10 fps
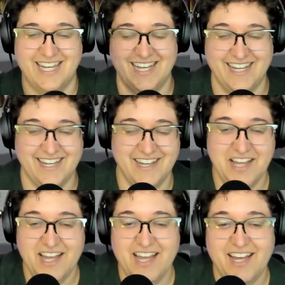Yeah.
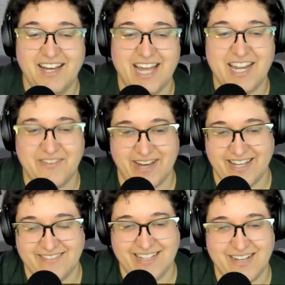
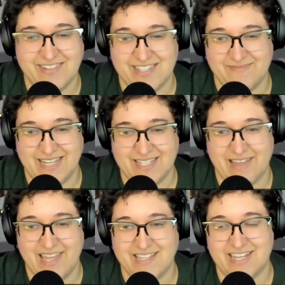Anyway, that was that's
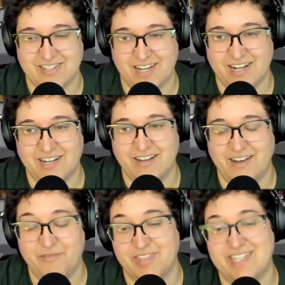my TikTok
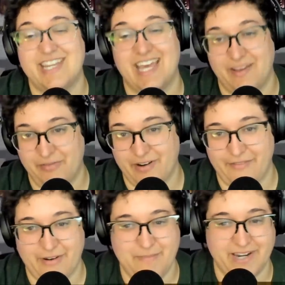of the day for
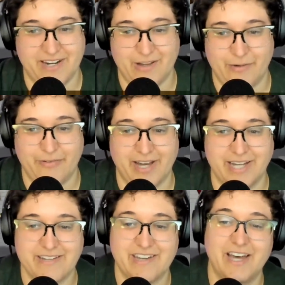everybody to go
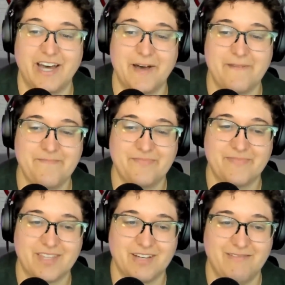find. Um,
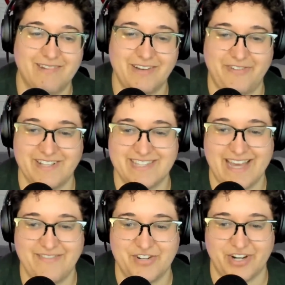what a fun
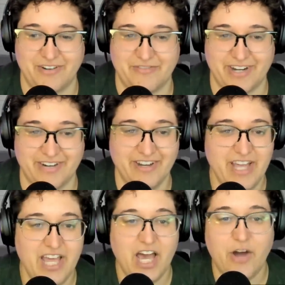scavenger hunt for you.
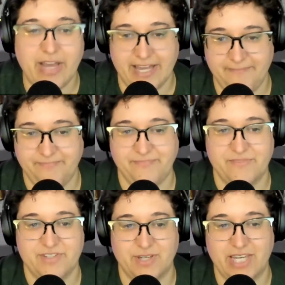Okay,
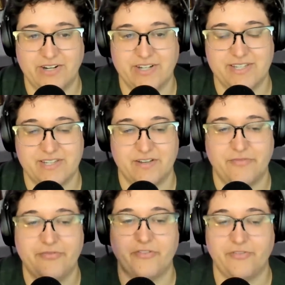so here's
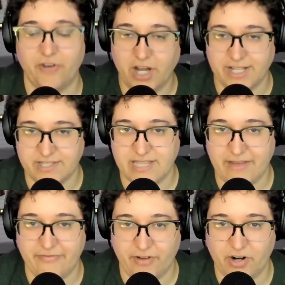Franz,
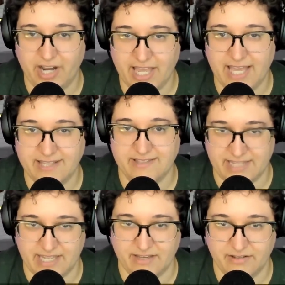F R A N
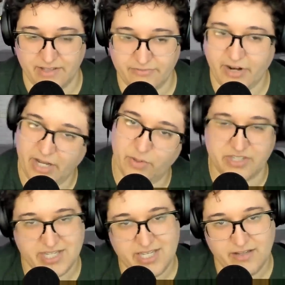Z, Frank with mm -hmm. a
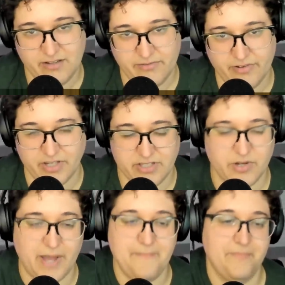Z, mm-hmm. Franz.
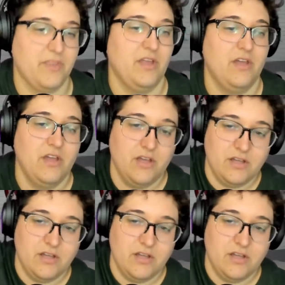Okay. Yep.